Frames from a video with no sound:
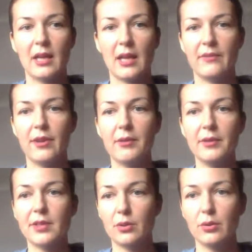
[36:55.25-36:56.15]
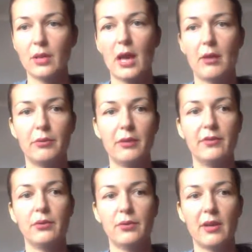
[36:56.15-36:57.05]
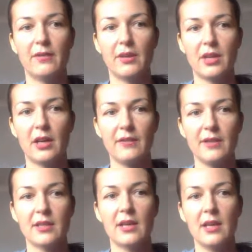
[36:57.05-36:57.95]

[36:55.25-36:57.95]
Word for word: and very soon I'll review Traffic Jarvis.